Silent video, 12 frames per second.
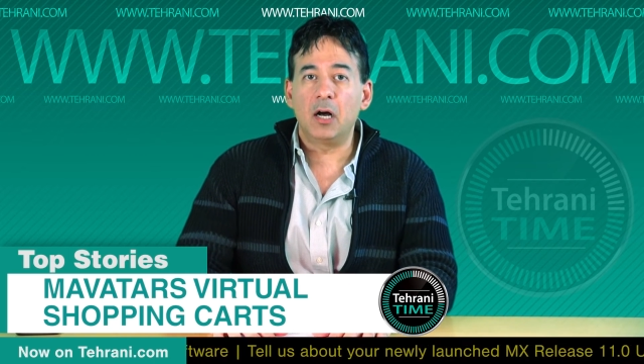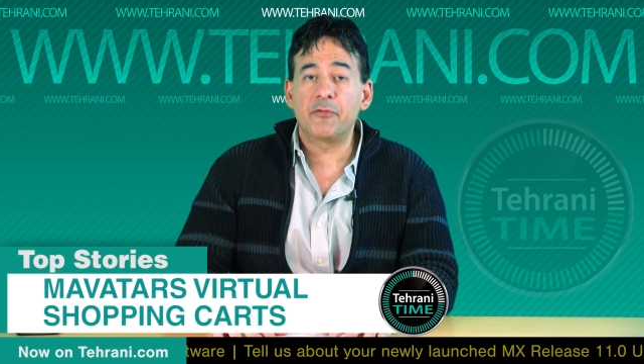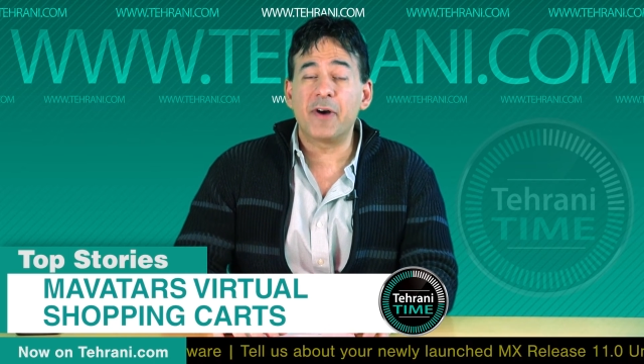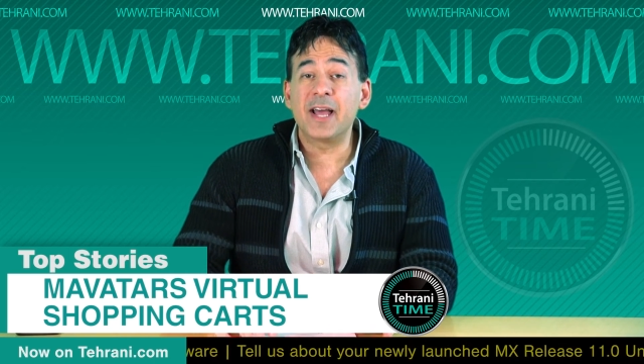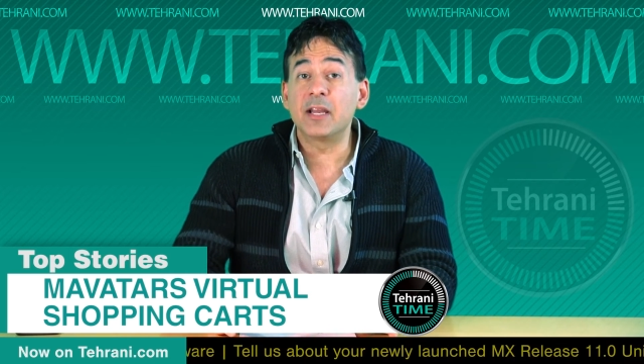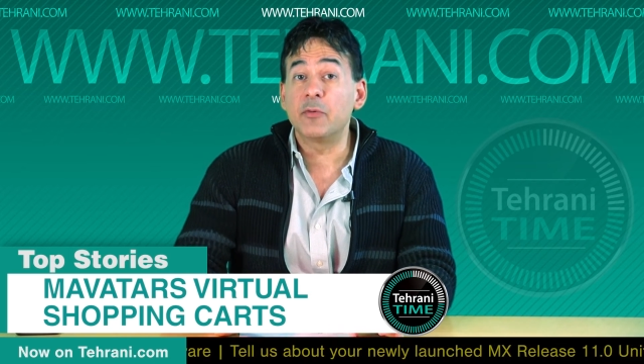
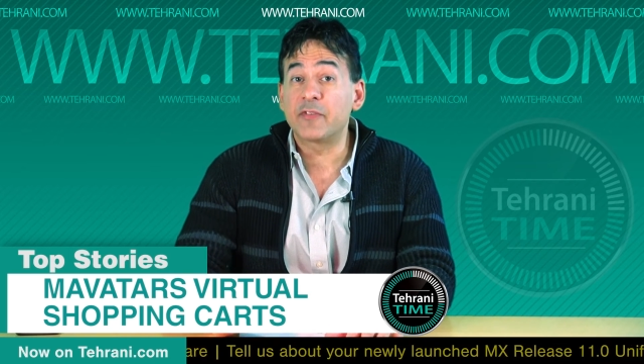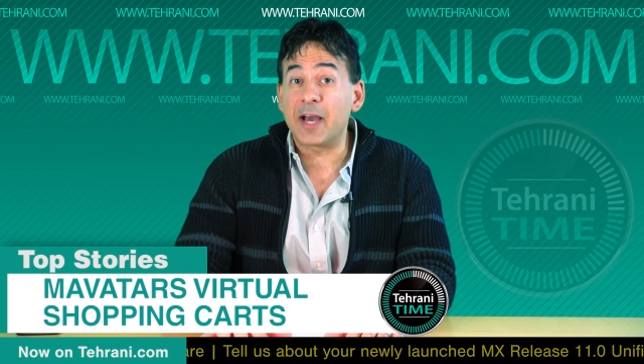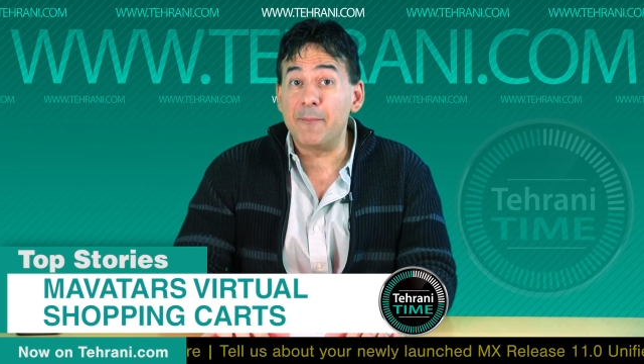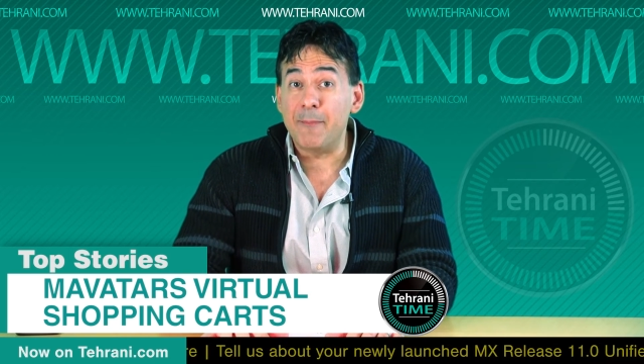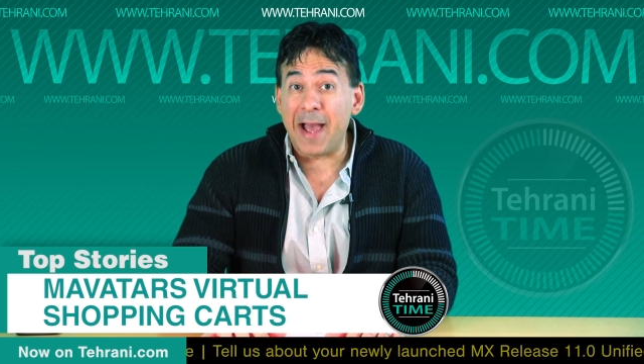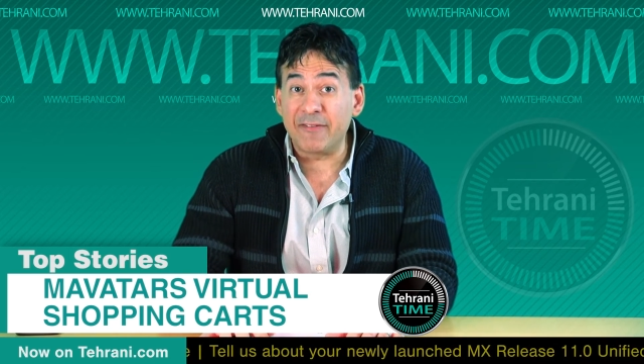Finally, we've
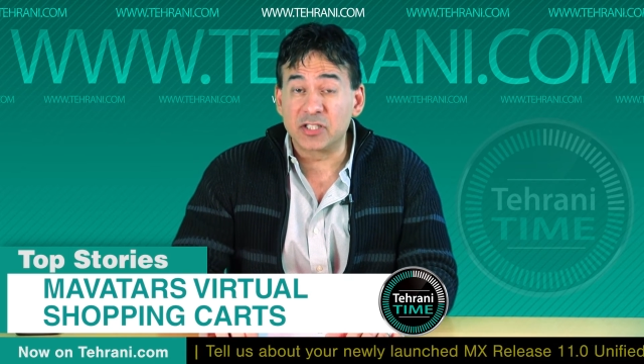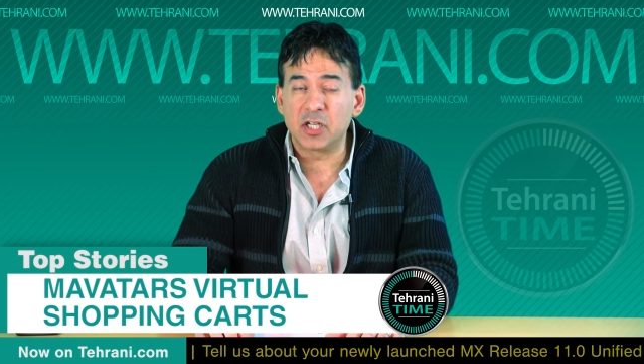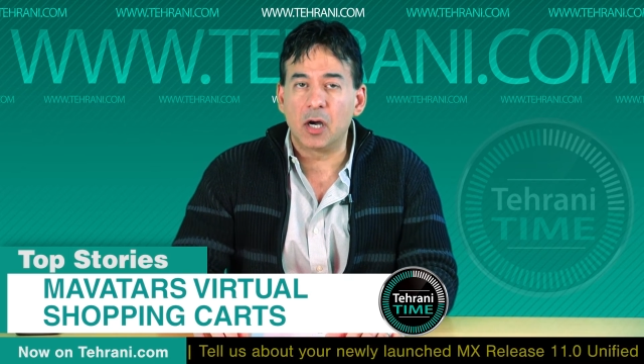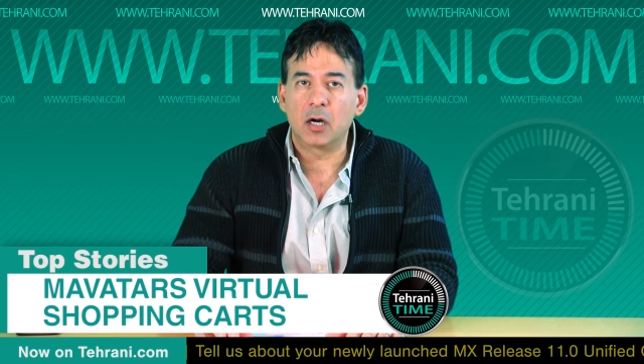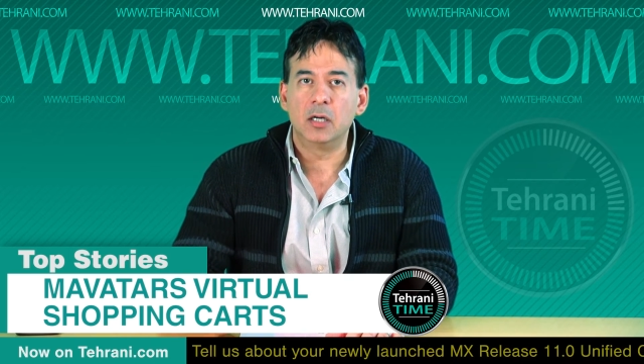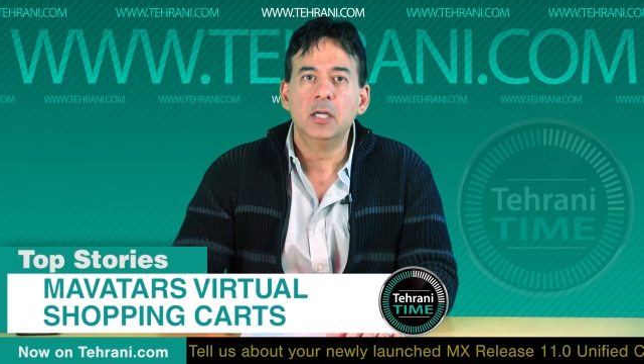got
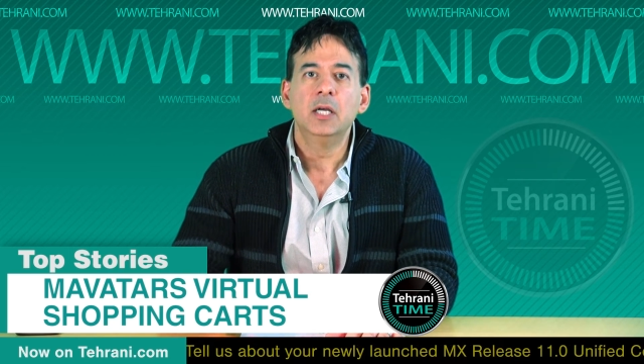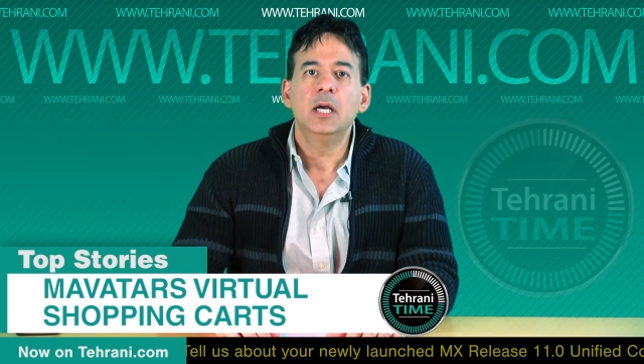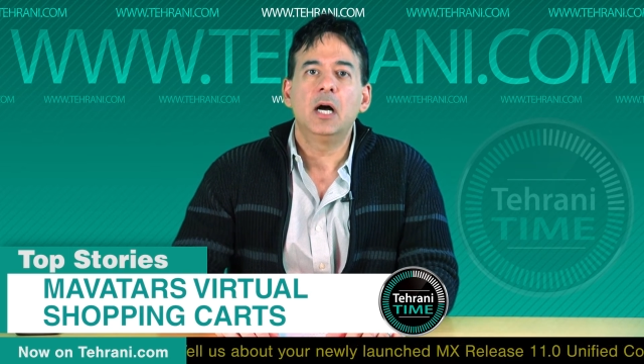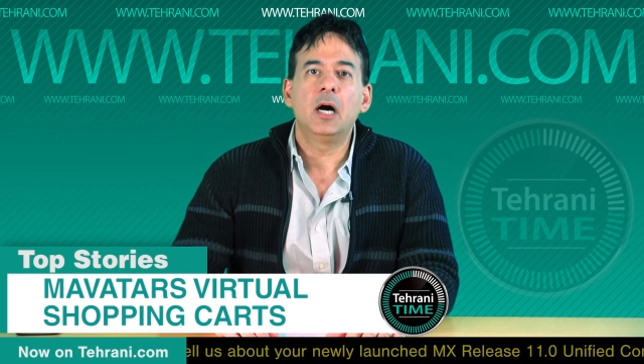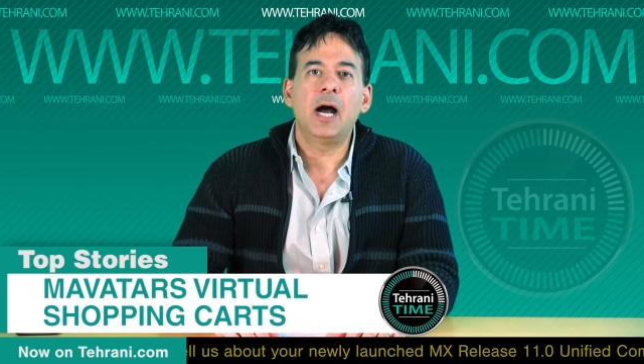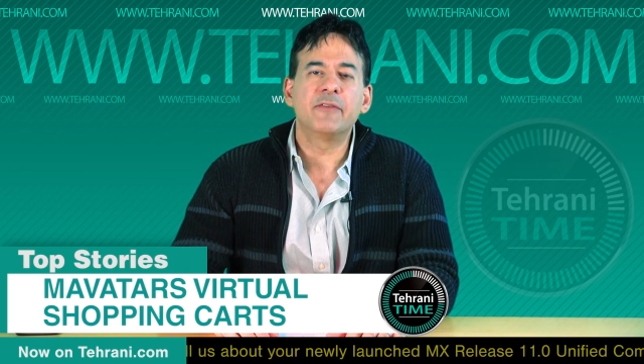Mavatar.
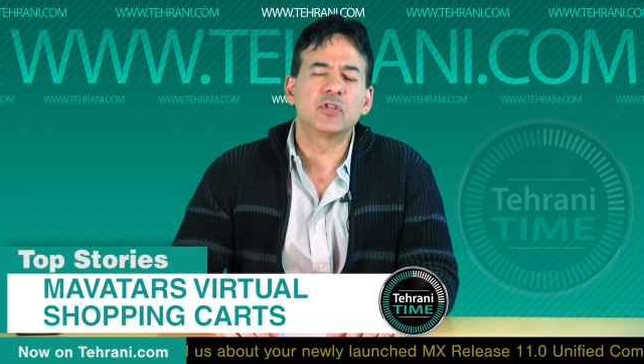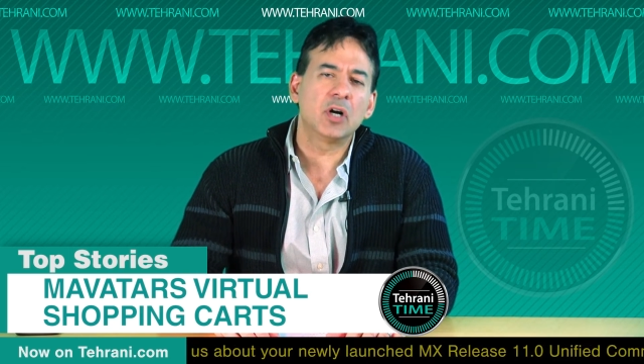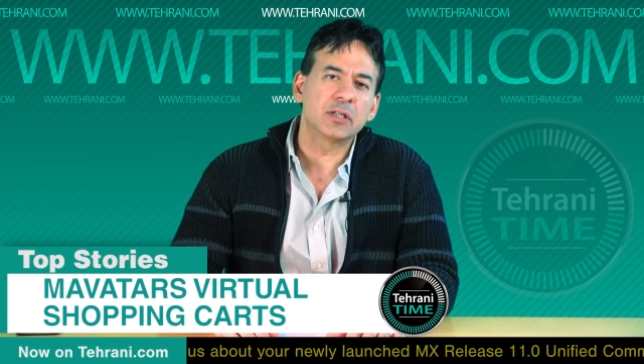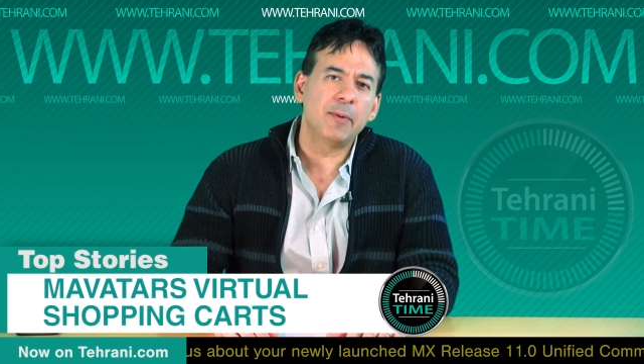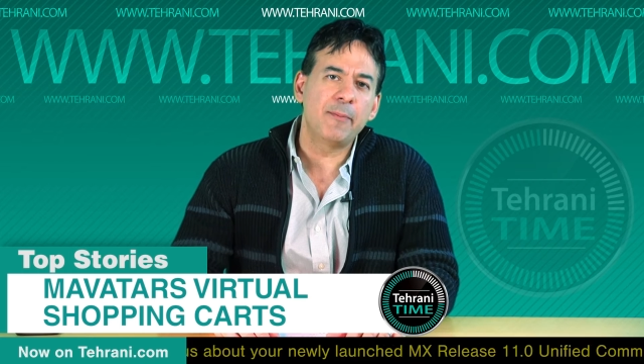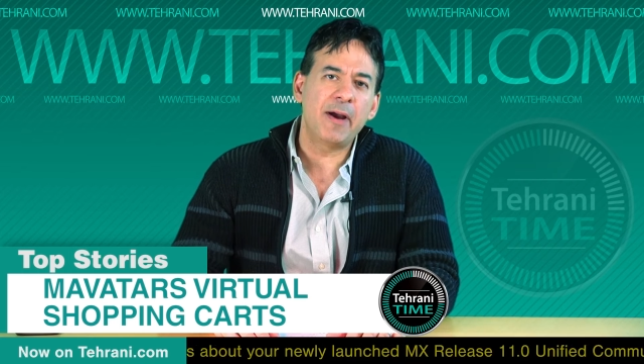I've
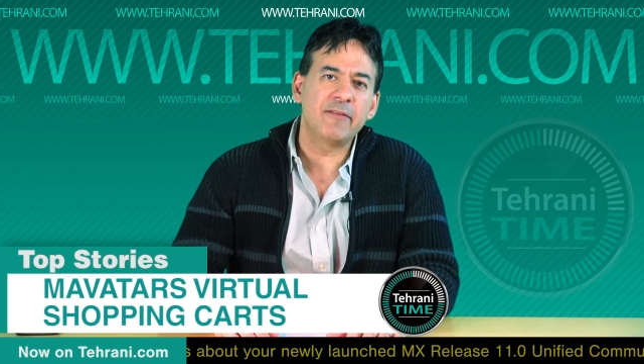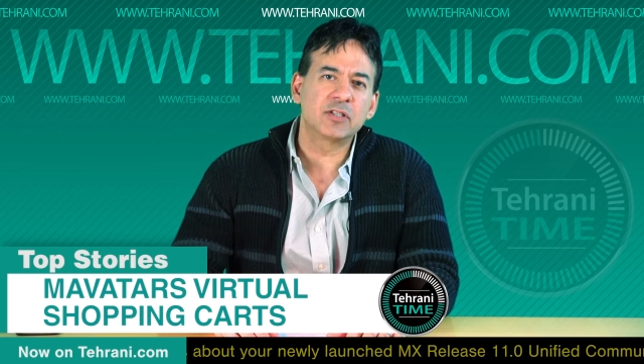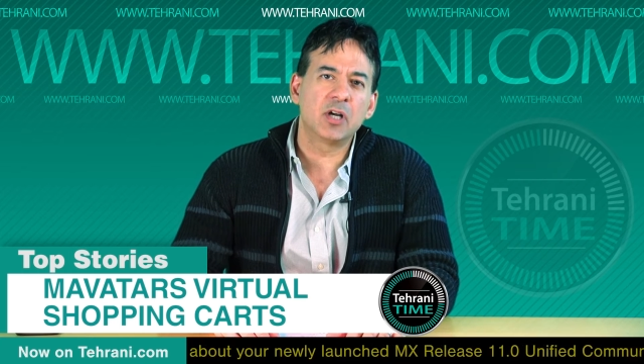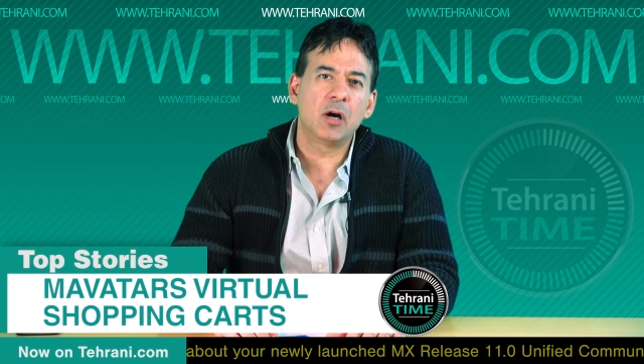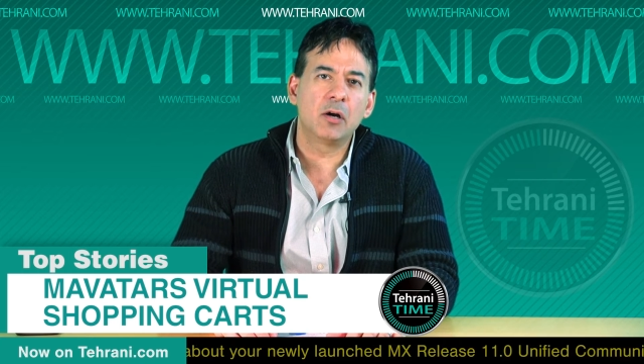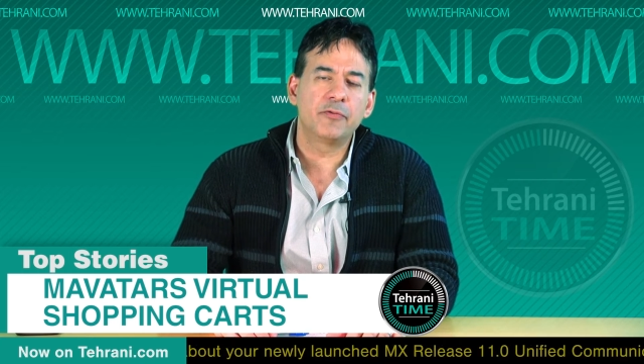talked about
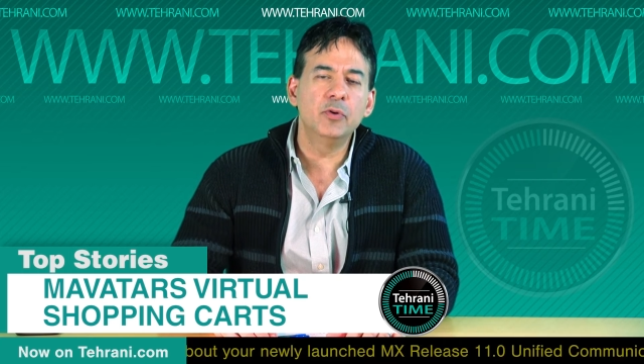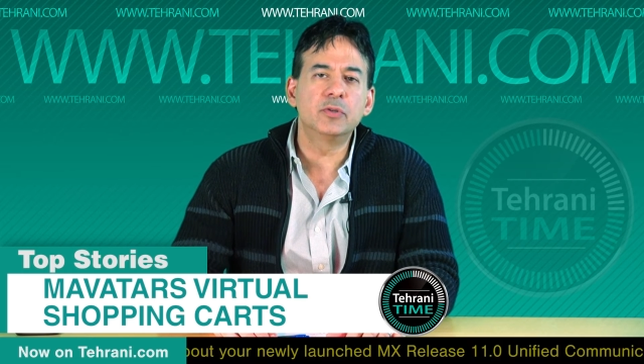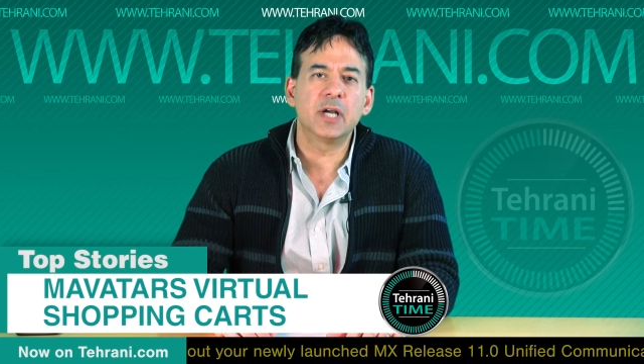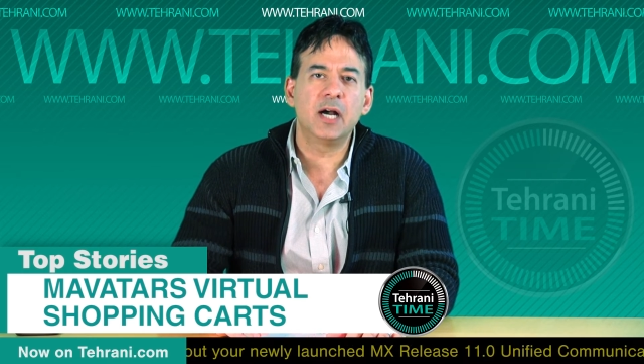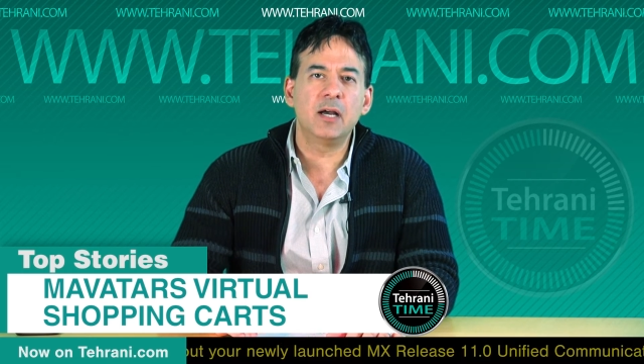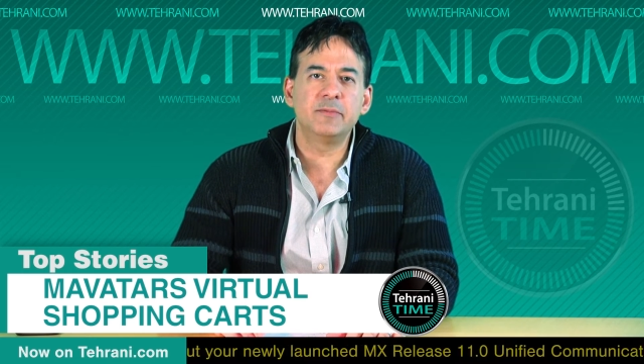Mavatar a few
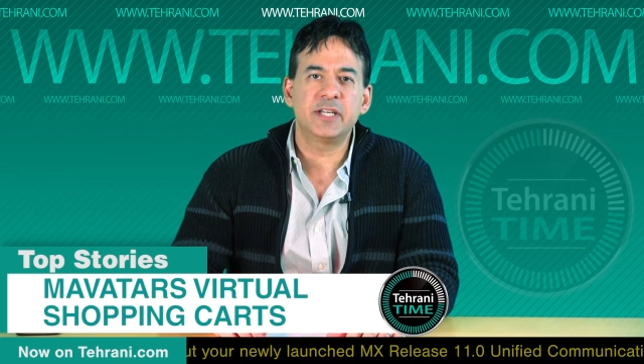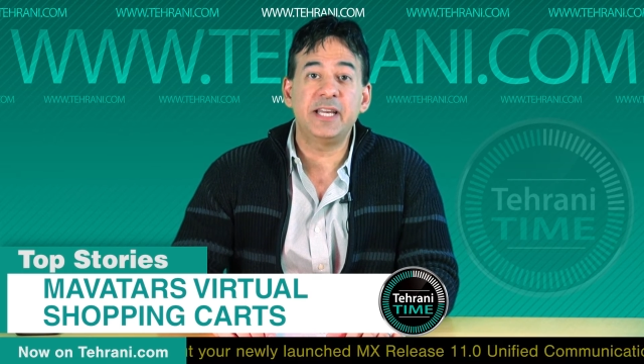times.